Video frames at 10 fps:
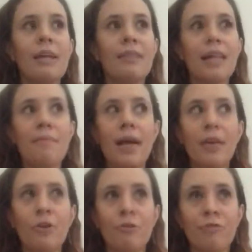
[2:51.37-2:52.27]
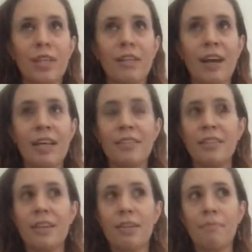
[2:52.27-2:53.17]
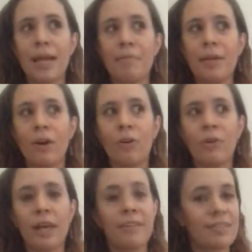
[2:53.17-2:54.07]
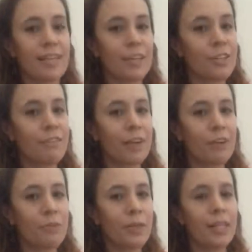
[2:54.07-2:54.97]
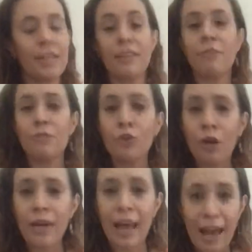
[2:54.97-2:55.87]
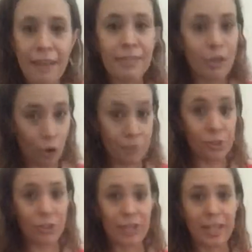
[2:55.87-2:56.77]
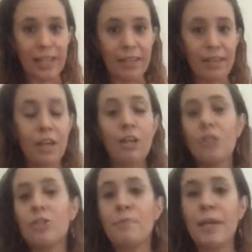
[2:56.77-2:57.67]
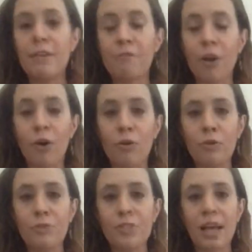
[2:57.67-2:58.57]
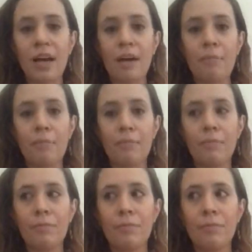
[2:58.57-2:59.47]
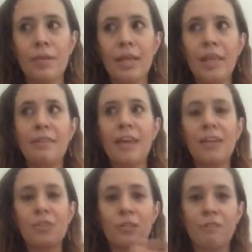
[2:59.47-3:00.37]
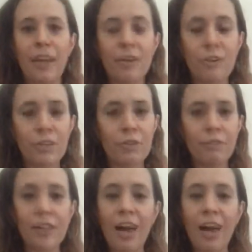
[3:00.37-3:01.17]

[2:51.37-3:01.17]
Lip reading: they may not realise that there may be a whole other section of our community that have not had the opportunity to be involved in that sort of area of